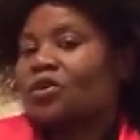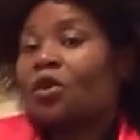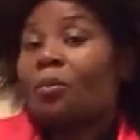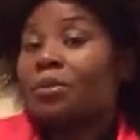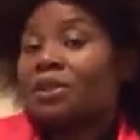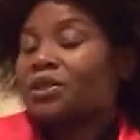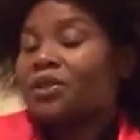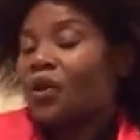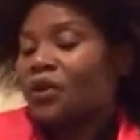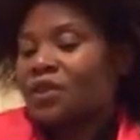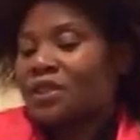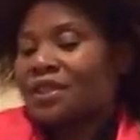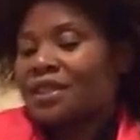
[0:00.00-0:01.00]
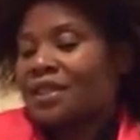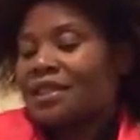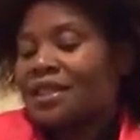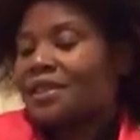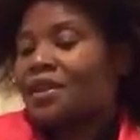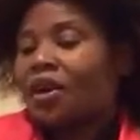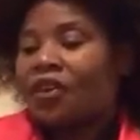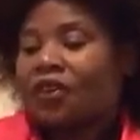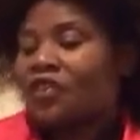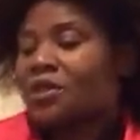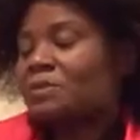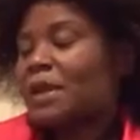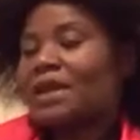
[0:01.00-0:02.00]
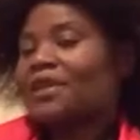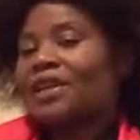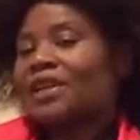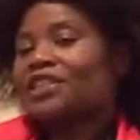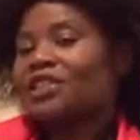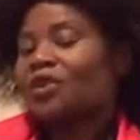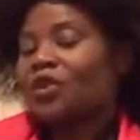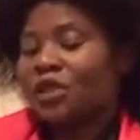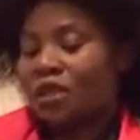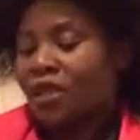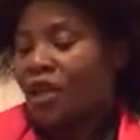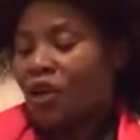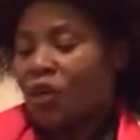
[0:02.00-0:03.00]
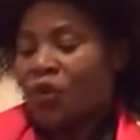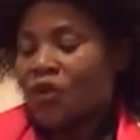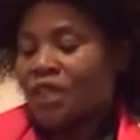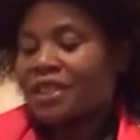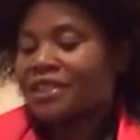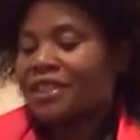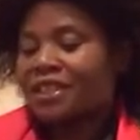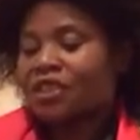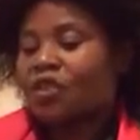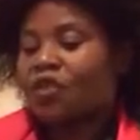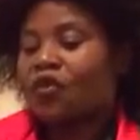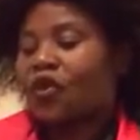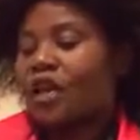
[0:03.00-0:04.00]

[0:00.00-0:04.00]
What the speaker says: Nobody knows. There's a lot of speculation on the internet